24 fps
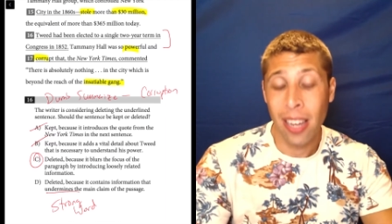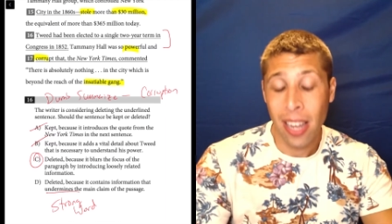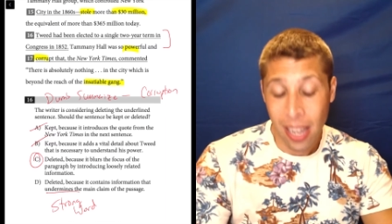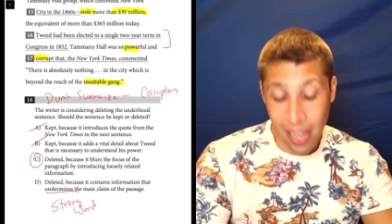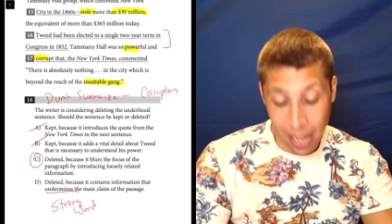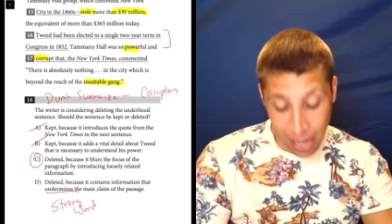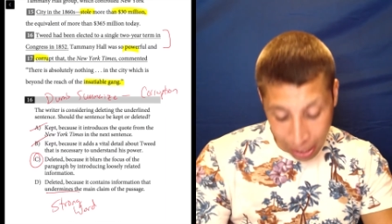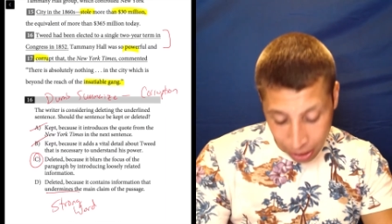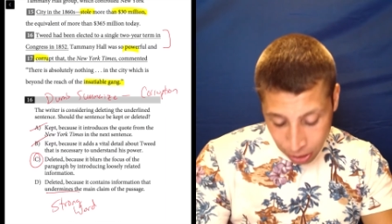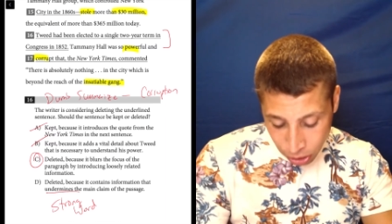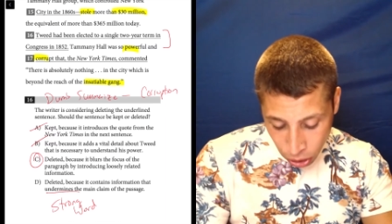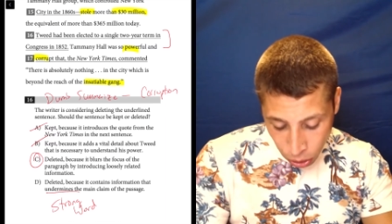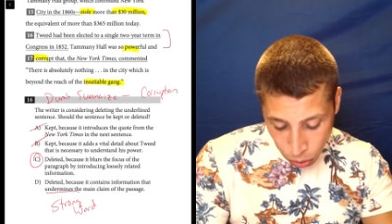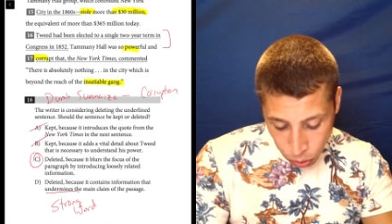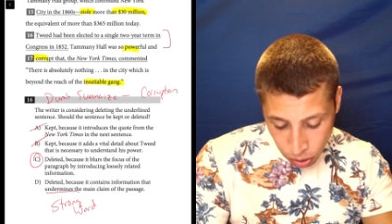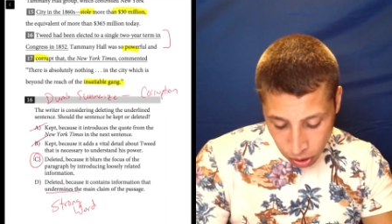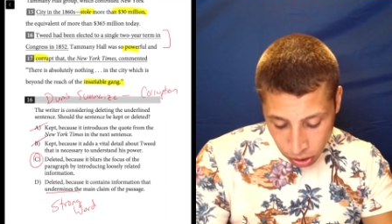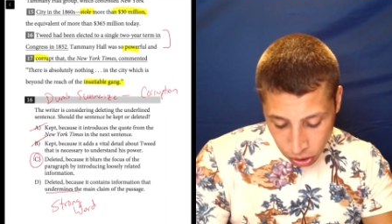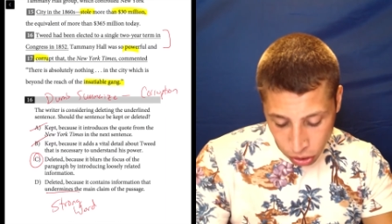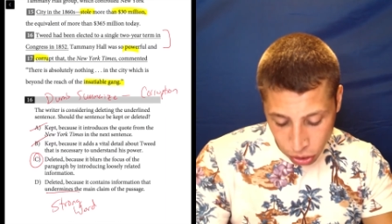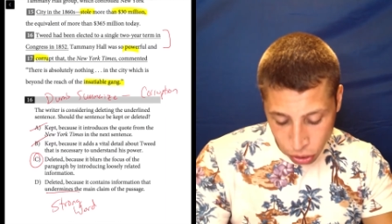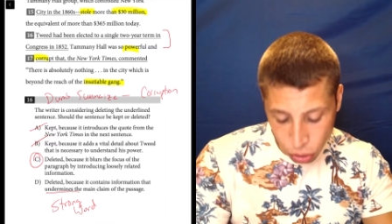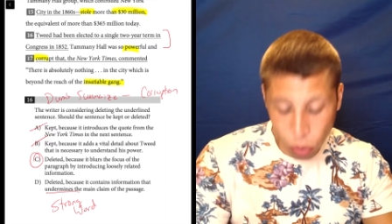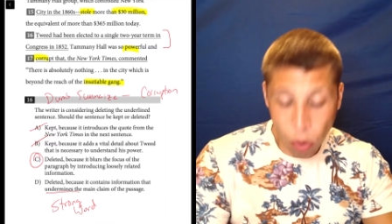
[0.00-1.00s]
And so this
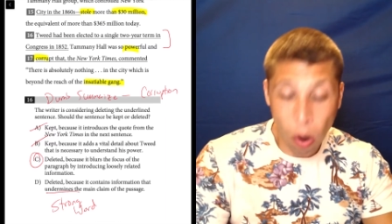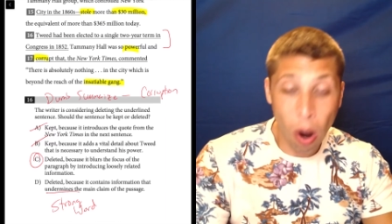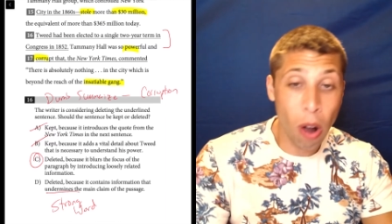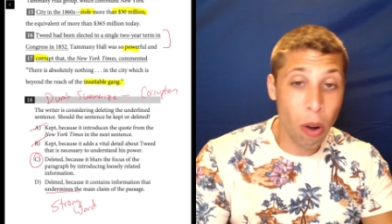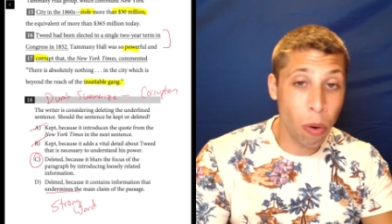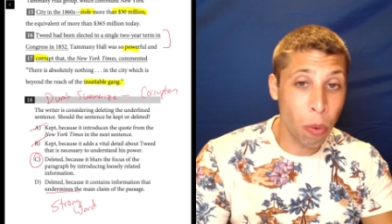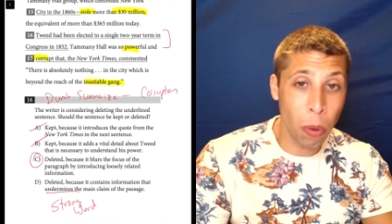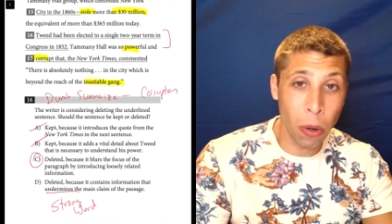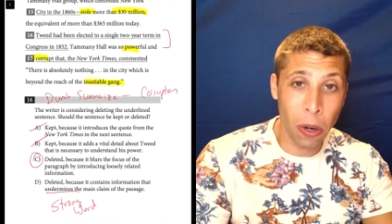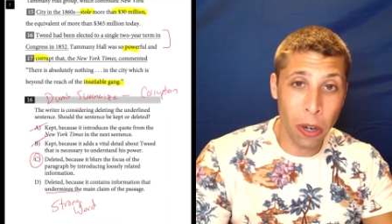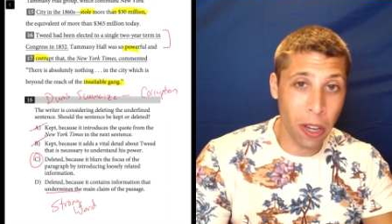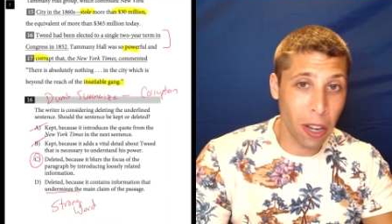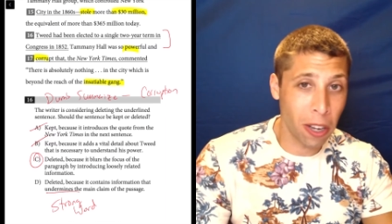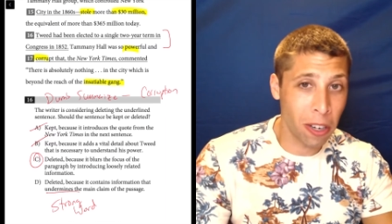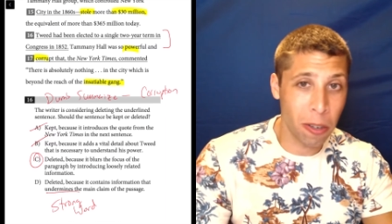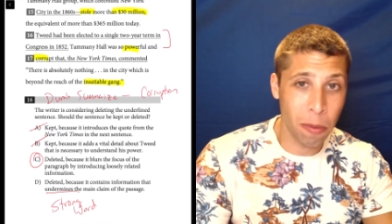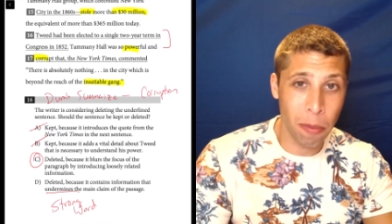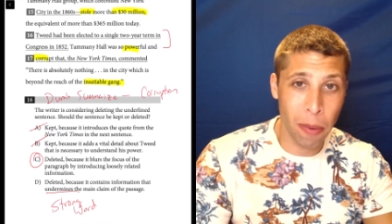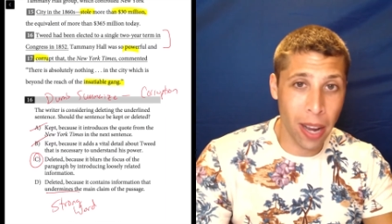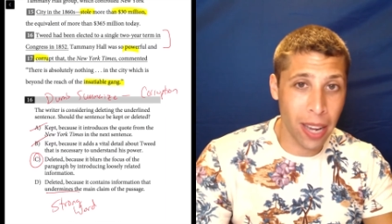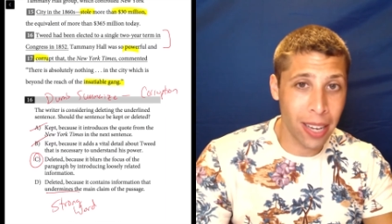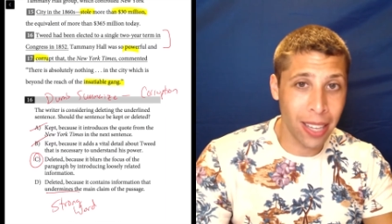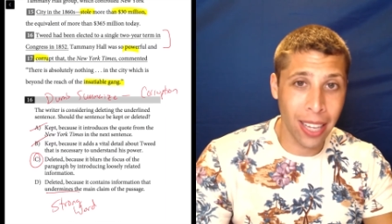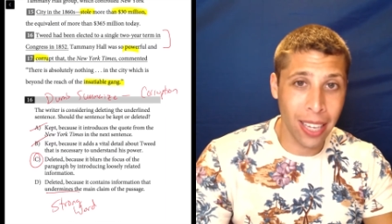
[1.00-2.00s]
strong word
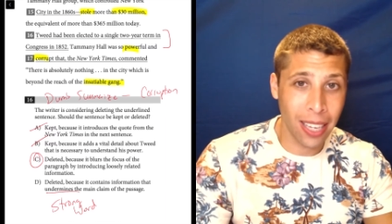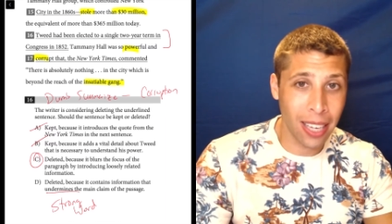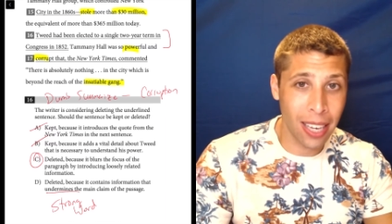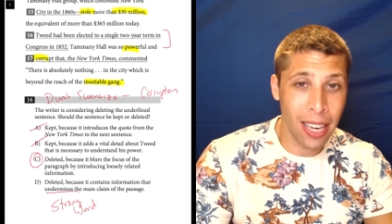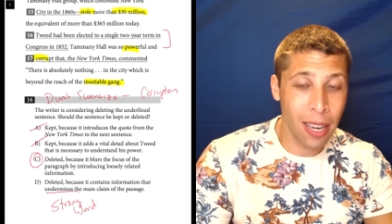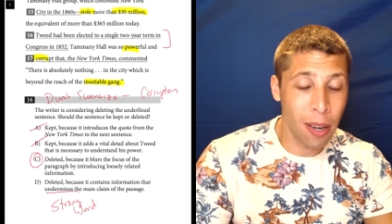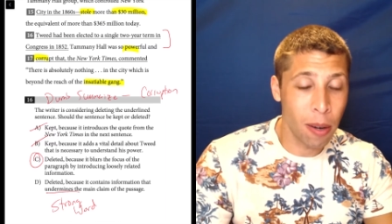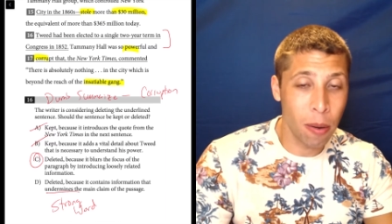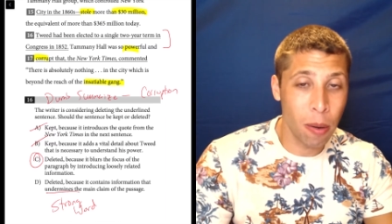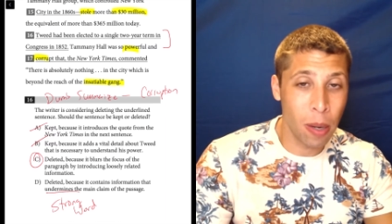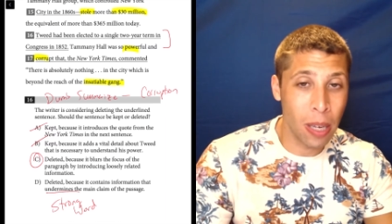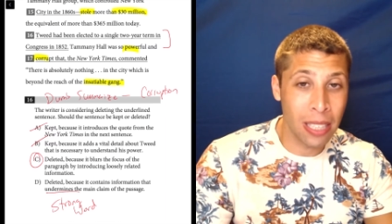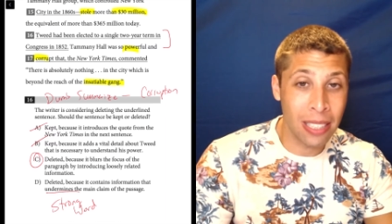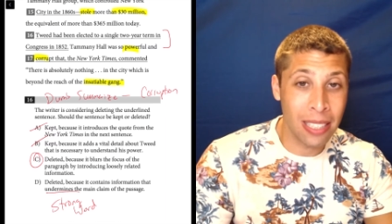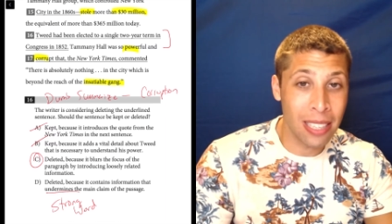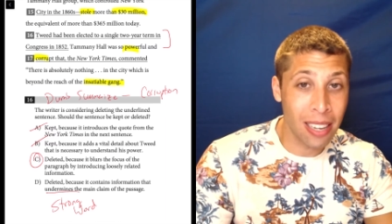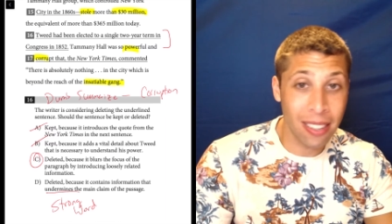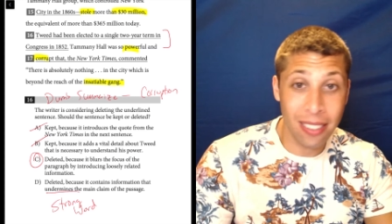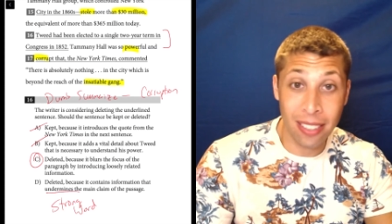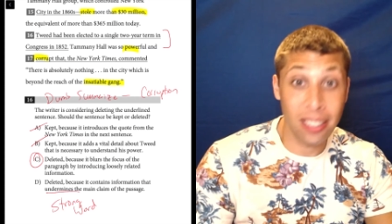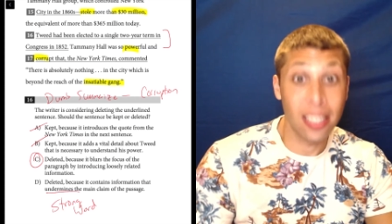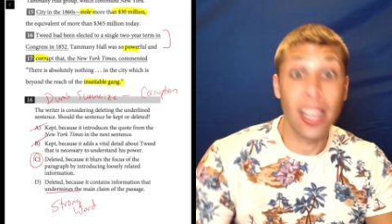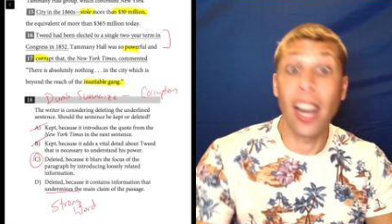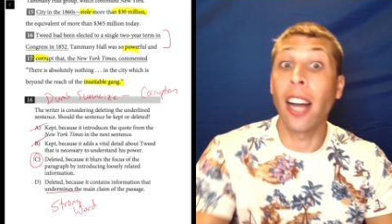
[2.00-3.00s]
undermine, like it, it
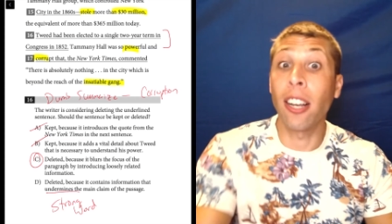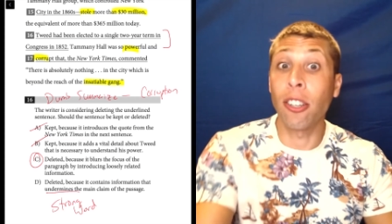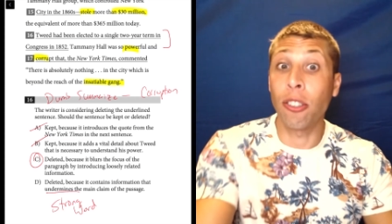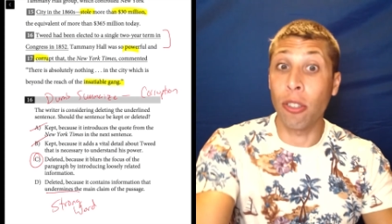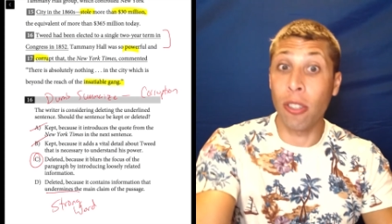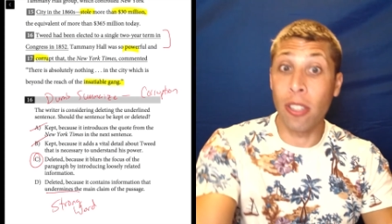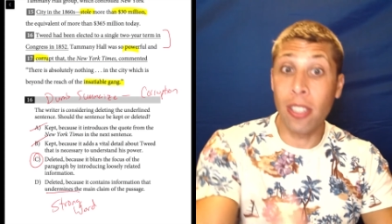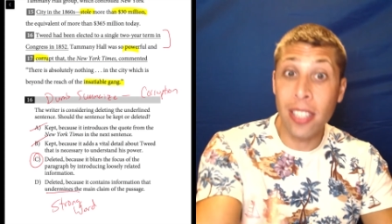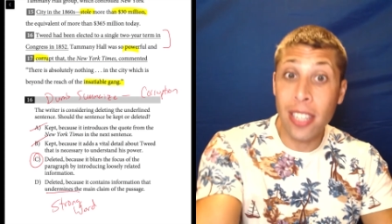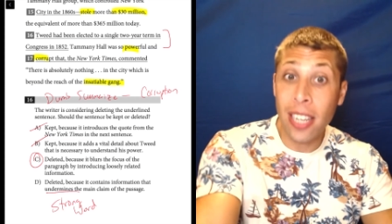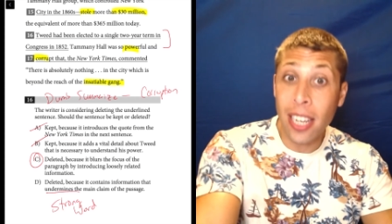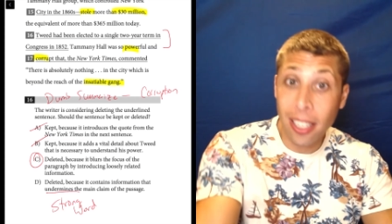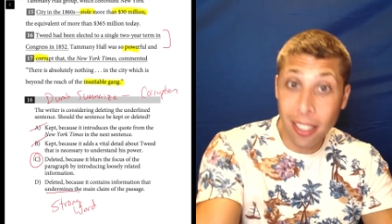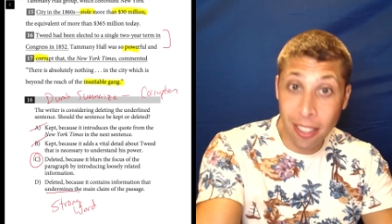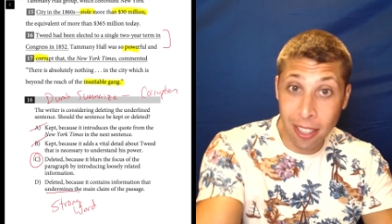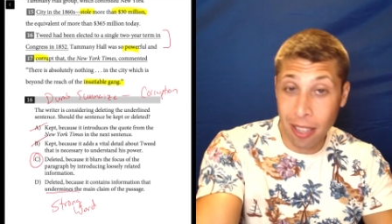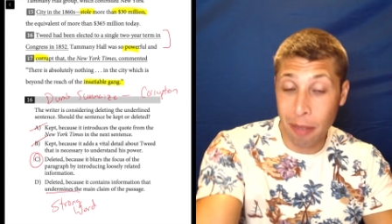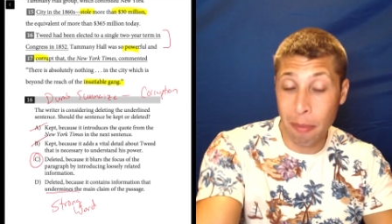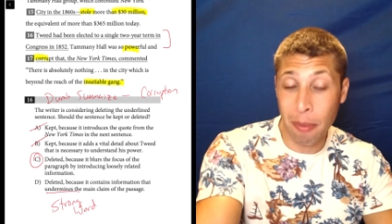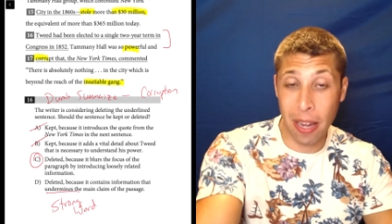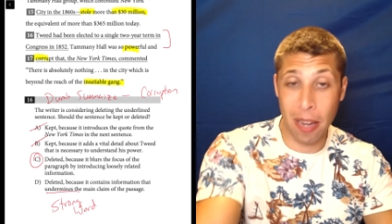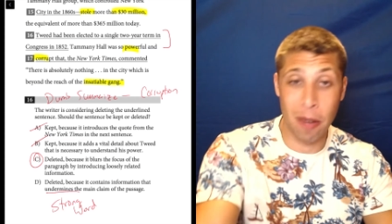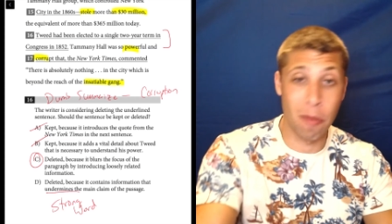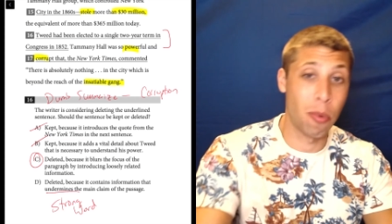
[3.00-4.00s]
doesn't contradict the
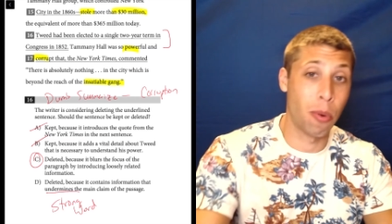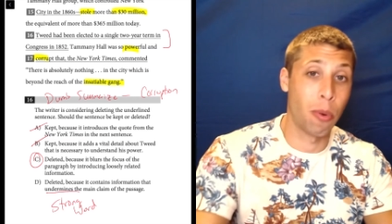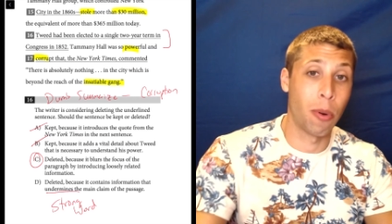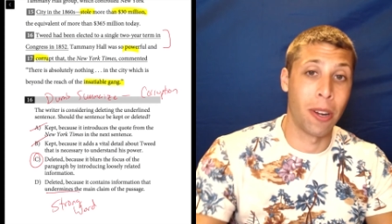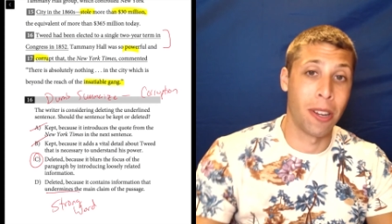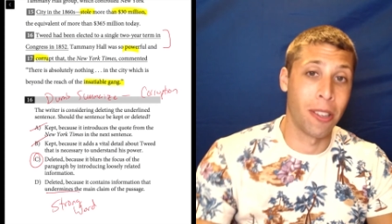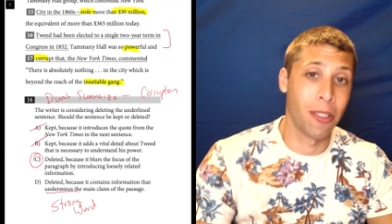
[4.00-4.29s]
main point.